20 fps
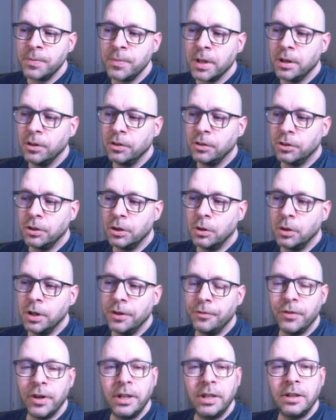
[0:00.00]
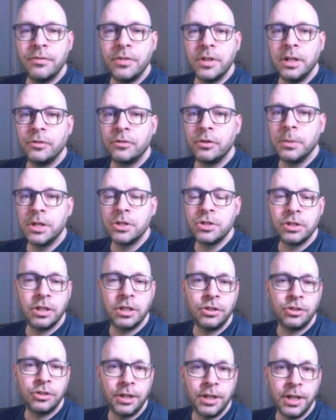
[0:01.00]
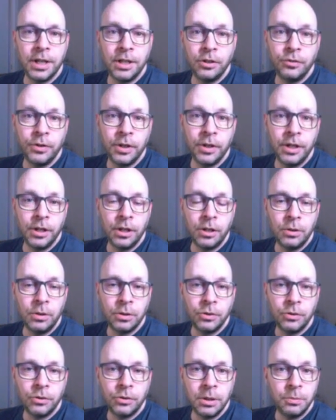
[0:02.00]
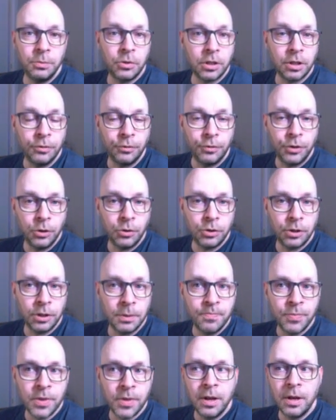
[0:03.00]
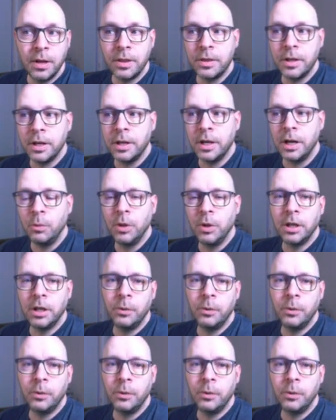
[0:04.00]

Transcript: So if any of the information in today's video seems confusing, then I really